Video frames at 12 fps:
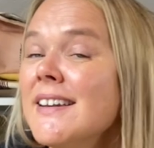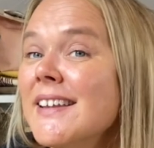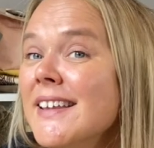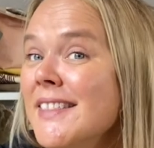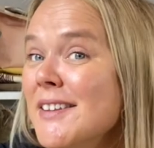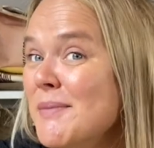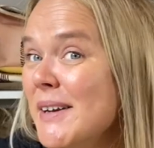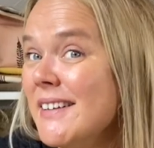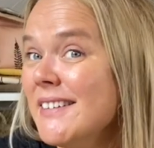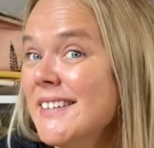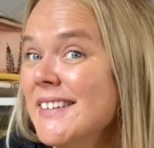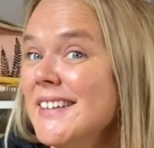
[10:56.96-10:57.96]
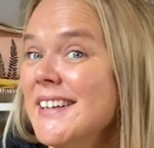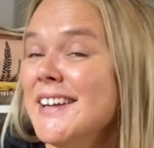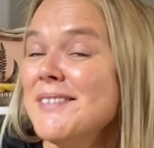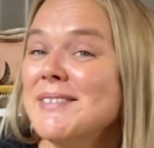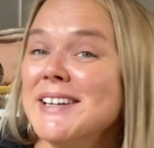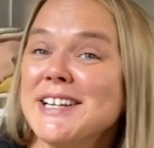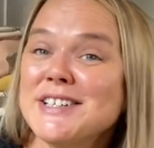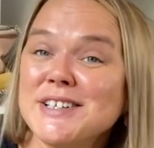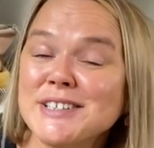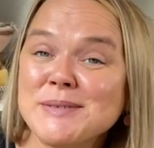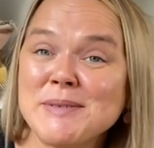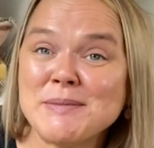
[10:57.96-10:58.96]
in the mail, when I
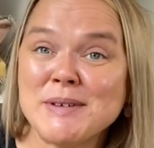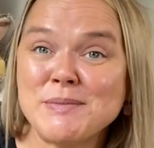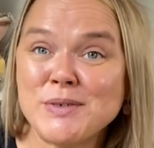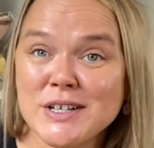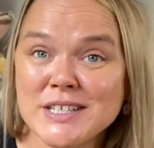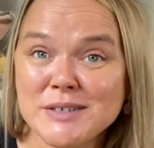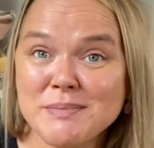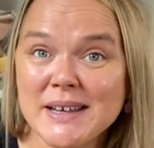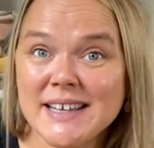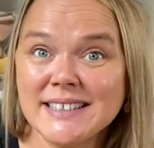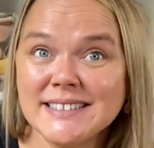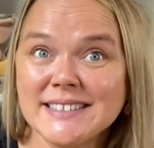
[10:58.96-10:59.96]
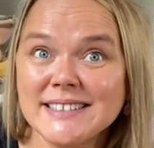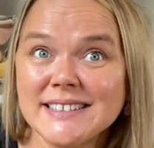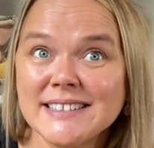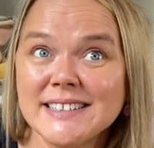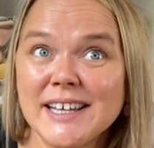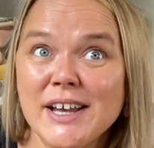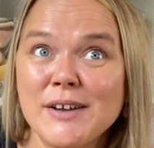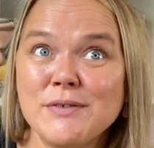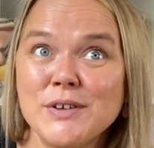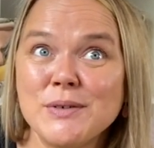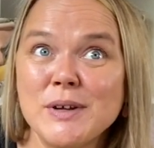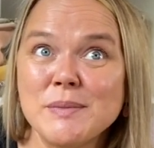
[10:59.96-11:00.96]
talked about my project bags a
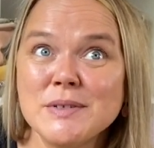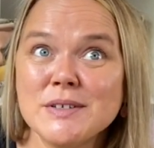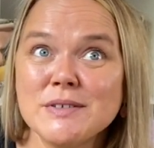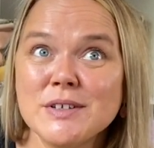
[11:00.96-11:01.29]
few episodes